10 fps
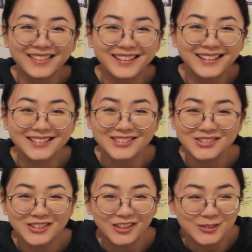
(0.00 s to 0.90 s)
I think I
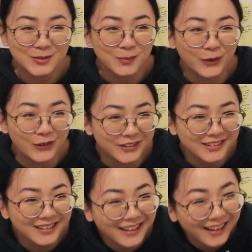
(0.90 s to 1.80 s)
just got
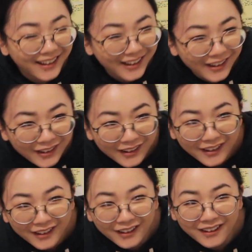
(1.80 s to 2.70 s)
spoiled.
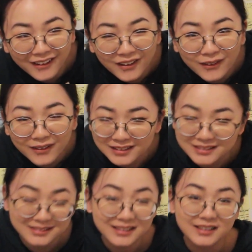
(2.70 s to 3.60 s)
Well,
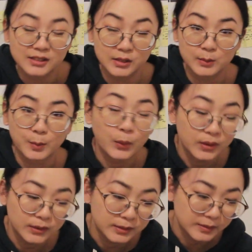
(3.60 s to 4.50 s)
I didn't get
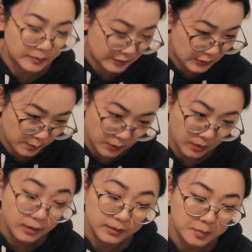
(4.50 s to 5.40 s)

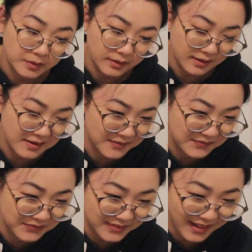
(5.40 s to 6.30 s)
spoiled, but
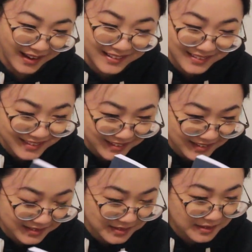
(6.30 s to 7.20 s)
I didn't
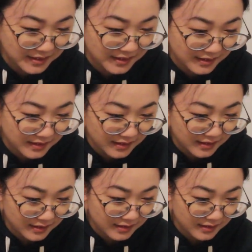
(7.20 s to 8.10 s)
think
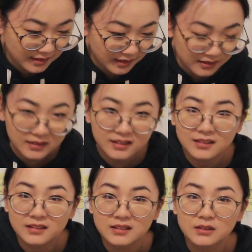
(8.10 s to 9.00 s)

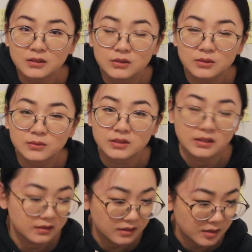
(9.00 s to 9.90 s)
the solution
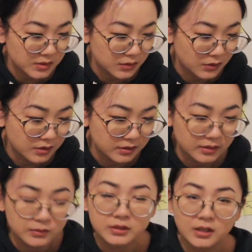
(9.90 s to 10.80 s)
was gonna come so
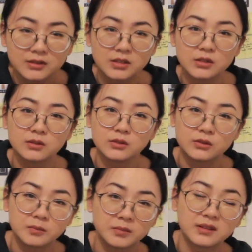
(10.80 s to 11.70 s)
early. Well, not the
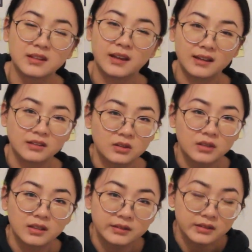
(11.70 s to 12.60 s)
solution, but the
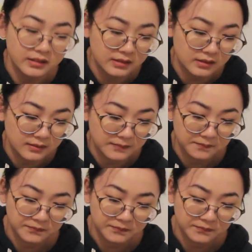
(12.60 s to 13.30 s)
answer at least.